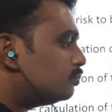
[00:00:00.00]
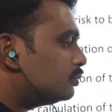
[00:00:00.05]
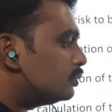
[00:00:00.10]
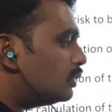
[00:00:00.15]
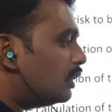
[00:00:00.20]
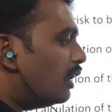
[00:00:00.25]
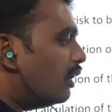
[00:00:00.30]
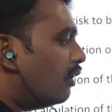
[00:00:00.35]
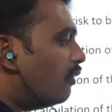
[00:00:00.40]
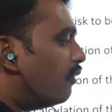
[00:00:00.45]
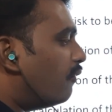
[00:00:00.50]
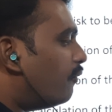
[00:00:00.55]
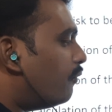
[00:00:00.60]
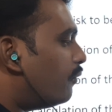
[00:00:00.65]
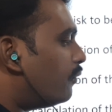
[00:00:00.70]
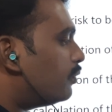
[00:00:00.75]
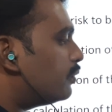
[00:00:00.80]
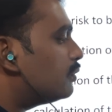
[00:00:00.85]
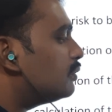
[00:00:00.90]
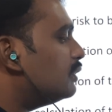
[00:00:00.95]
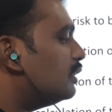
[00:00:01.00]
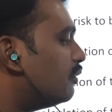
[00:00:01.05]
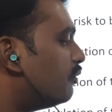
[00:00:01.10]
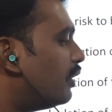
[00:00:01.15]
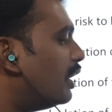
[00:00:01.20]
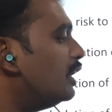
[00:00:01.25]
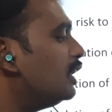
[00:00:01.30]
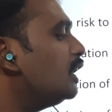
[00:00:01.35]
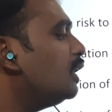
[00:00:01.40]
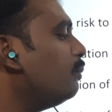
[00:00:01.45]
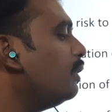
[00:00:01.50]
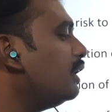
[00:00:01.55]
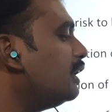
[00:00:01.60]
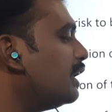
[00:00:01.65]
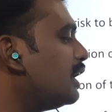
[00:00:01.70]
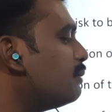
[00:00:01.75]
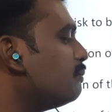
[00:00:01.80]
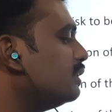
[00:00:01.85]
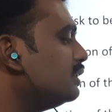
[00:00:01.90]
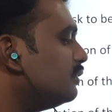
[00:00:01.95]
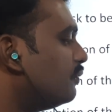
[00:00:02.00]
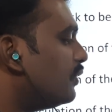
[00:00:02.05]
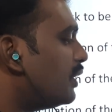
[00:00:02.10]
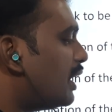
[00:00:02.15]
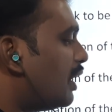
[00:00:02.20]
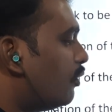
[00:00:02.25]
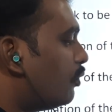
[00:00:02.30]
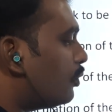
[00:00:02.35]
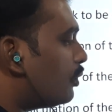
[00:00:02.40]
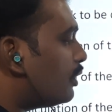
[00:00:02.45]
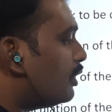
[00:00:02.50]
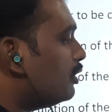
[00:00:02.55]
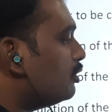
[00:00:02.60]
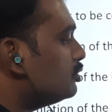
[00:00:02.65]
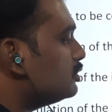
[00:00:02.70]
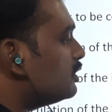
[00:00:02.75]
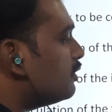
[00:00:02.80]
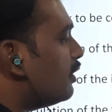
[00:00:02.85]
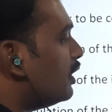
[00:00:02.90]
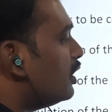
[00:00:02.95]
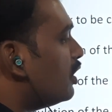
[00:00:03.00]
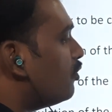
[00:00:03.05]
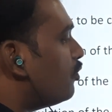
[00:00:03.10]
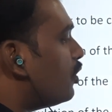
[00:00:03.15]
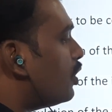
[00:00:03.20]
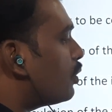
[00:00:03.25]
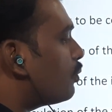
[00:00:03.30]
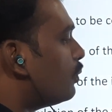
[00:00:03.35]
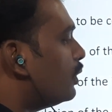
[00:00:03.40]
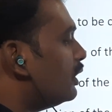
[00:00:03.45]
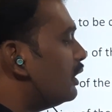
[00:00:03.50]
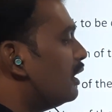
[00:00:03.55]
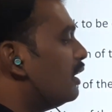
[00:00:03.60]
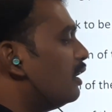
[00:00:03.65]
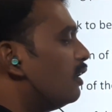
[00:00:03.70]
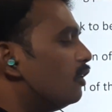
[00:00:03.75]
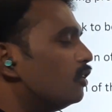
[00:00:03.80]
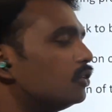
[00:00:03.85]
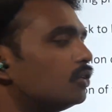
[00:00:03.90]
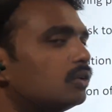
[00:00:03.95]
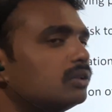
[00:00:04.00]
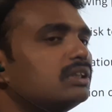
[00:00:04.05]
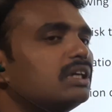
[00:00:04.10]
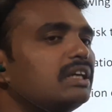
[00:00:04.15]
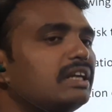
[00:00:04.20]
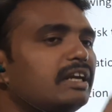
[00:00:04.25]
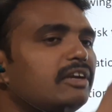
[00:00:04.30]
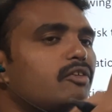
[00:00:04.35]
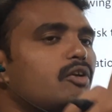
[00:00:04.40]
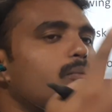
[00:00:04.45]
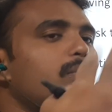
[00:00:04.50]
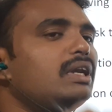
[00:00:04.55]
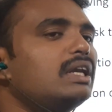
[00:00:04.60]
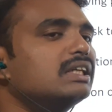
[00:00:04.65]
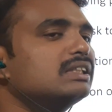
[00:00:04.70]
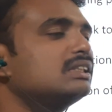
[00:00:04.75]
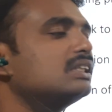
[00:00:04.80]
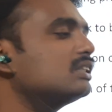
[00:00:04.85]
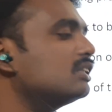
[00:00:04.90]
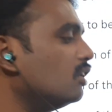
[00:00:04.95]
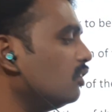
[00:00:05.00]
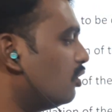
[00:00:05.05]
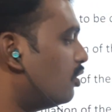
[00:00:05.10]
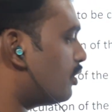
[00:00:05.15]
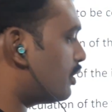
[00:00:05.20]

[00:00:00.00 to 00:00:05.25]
So the ultimate aim is we have to reduce the value of R1 so that it will be lesser than